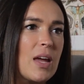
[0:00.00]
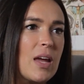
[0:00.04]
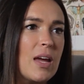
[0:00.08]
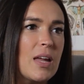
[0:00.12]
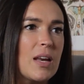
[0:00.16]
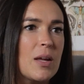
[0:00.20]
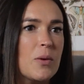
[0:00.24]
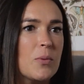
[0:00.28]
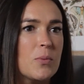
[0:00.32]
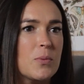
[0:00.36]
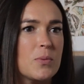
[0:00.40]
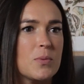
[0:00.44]

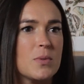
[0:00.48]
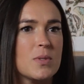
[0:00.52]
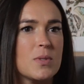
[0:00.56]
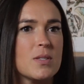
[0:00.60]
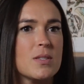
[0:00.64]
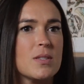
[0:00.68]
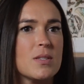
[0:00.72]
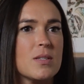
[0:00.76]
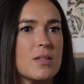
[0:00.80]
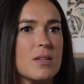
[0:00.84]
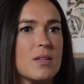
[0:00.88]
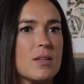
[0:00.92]
And it
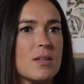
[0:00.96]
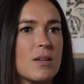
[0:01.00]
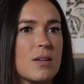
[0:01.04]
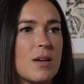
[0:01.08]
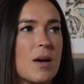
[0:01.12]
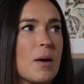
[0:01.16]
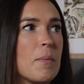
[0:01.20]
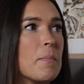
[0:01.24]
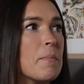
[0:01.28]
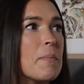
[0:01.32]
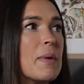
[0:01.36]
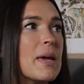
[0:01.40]
was
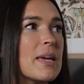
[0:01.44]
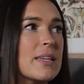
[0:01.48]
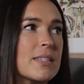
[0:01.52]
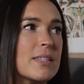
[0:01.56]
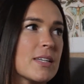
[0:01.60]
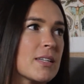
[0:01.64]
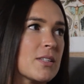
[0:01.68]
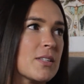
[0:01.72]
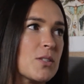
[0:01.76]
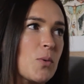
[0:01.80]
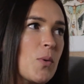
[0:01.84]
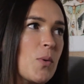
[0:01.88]

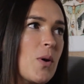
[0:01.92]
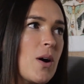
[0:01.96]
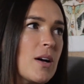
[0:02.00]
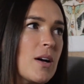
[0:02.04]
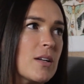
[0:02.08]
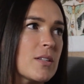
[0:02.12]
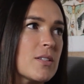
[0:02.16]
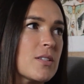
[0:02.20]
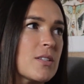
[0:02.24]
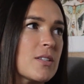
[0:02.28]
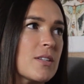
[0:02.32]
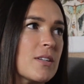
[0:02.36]
amazing to
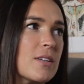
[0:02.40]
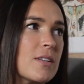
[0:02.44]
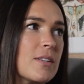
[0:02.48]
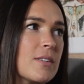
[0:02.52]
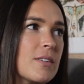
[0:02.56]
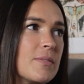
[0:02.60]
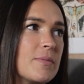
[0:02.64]
watch.